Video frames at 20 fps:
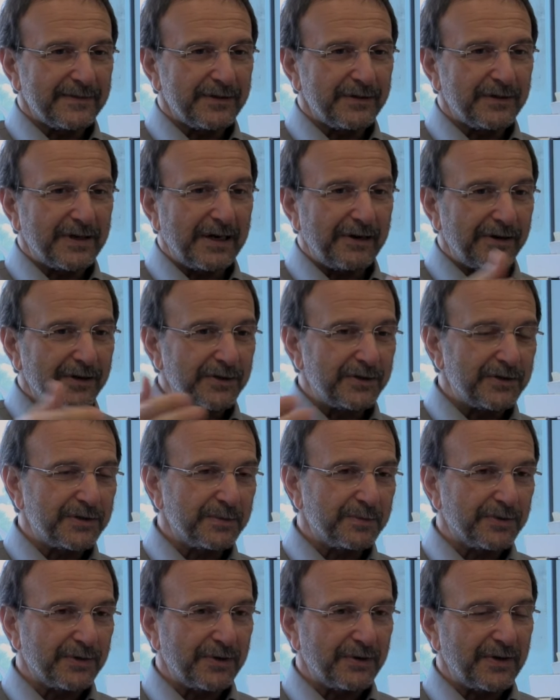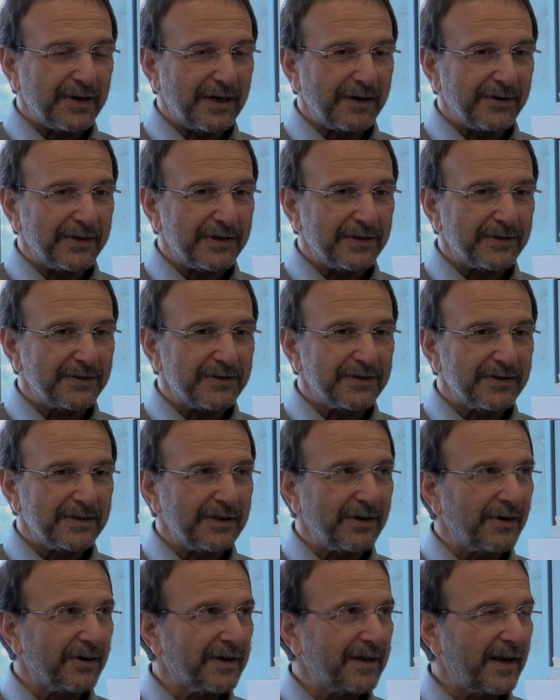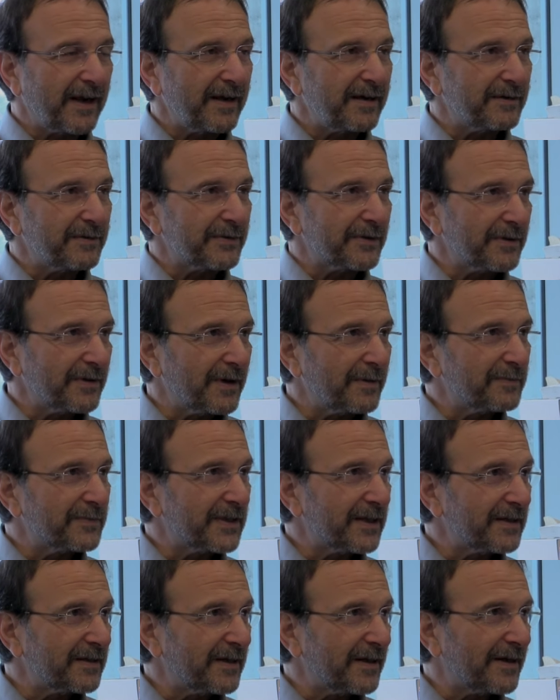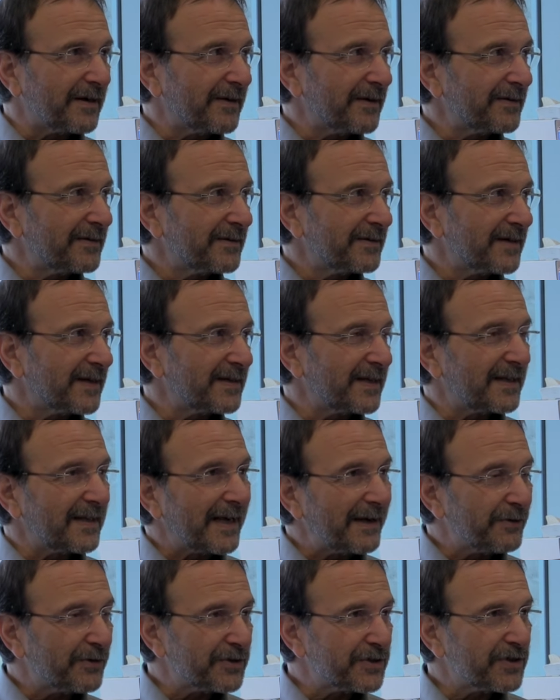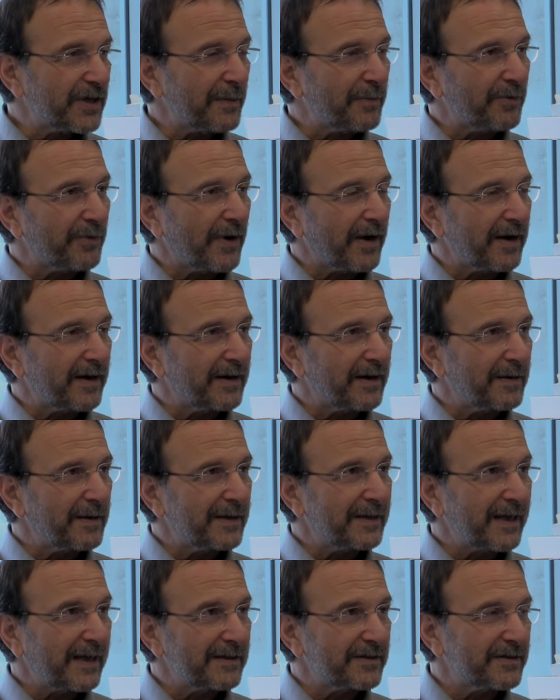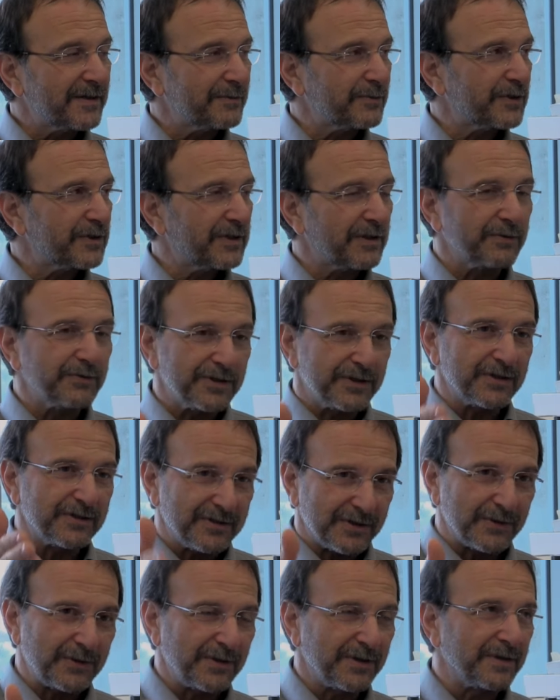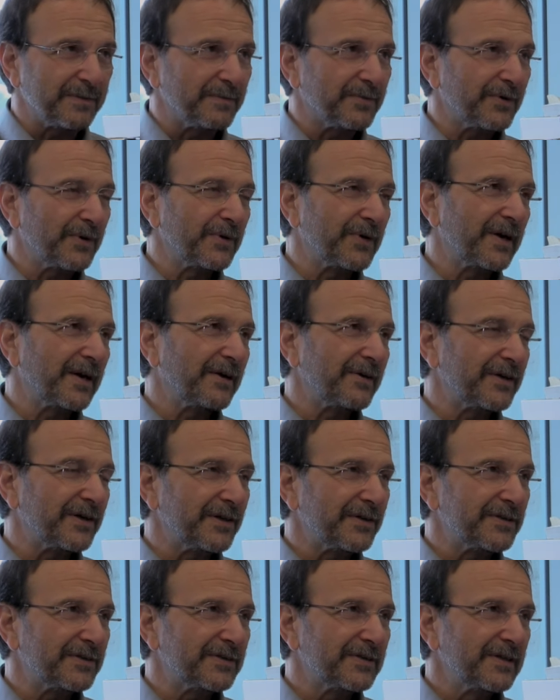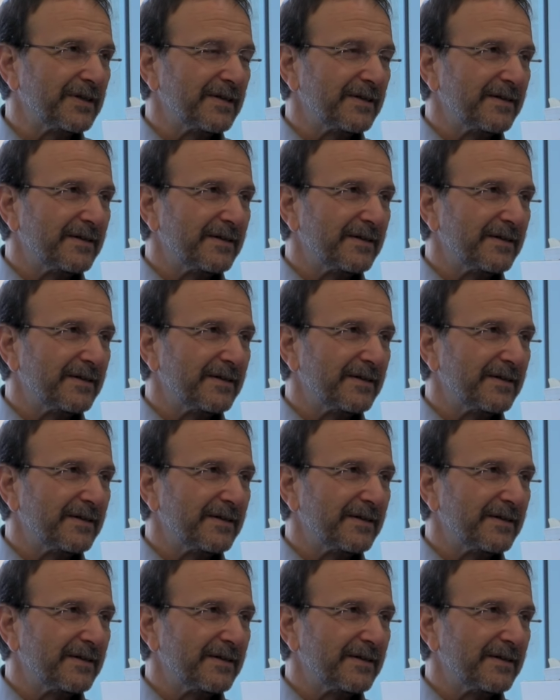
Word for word: eukaryotes and prokaryotes, and the archaea were lumped in there, and then they were separated, and then someone said we shouldn't call them prokaryotes.